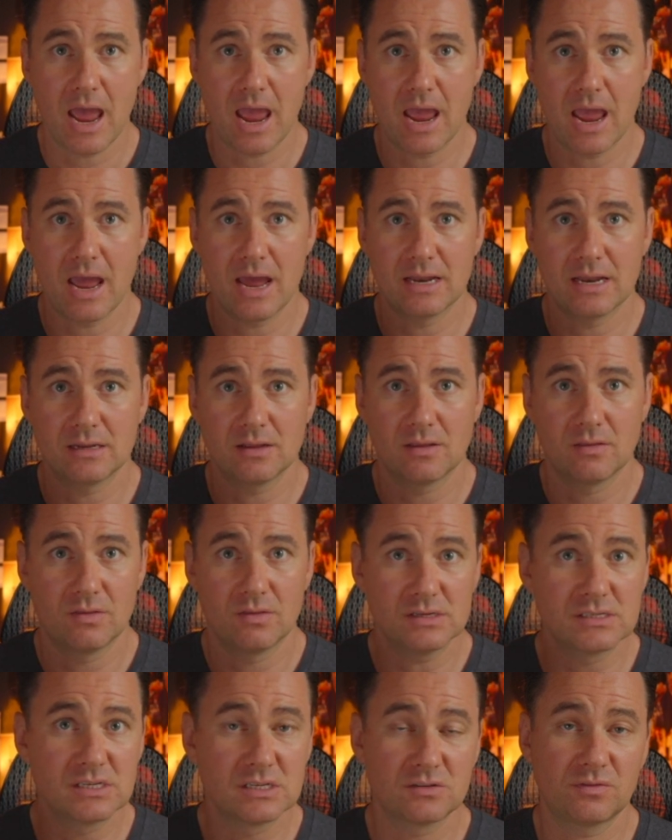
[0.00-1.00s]
And
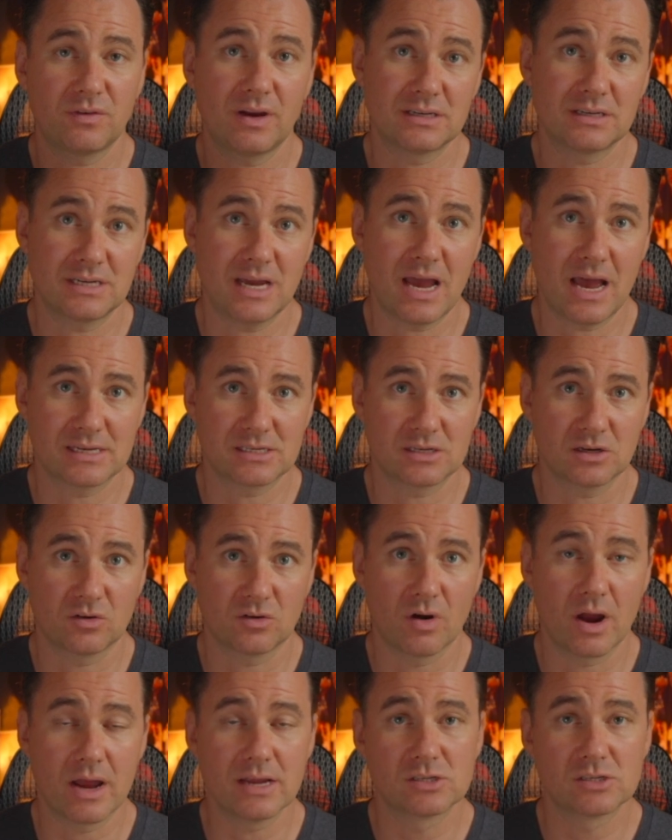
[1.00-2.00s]
this is
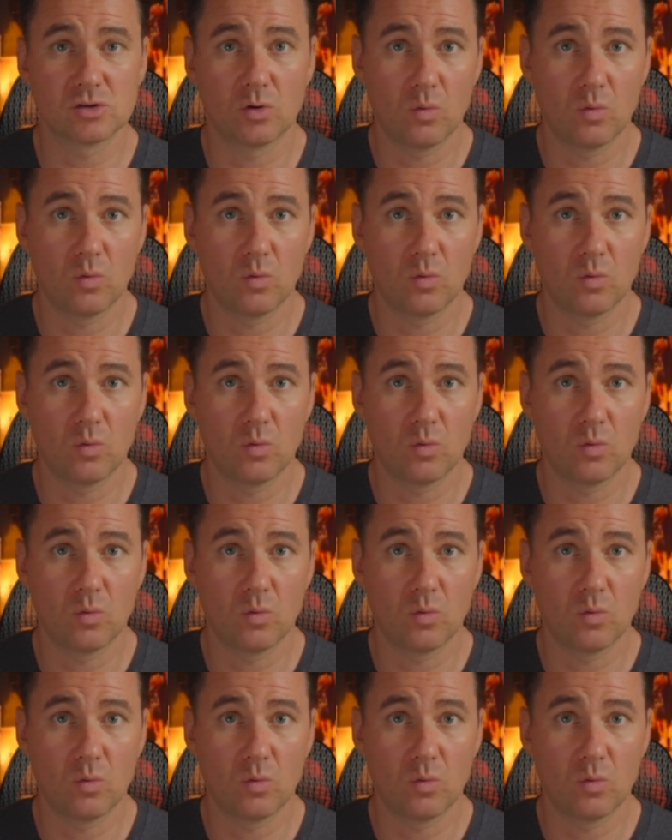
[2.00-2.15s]
fantastic, right?